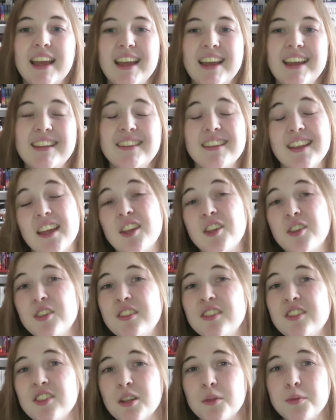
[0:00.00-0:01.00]
It's a
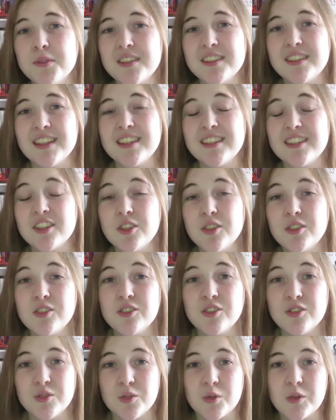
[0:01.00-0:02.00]
good synopsis, it's a good
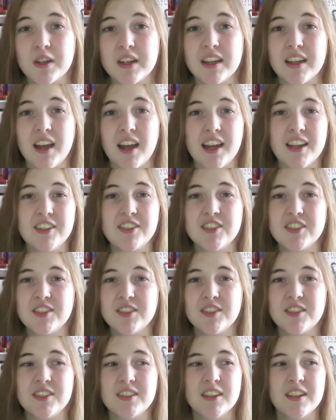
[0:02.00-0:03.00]
story. I
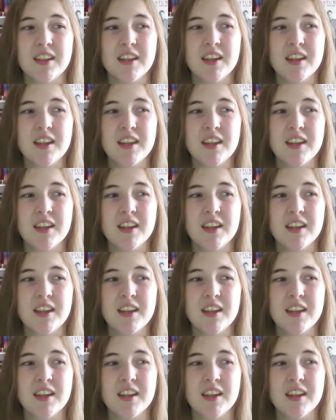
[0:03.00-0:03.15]
guess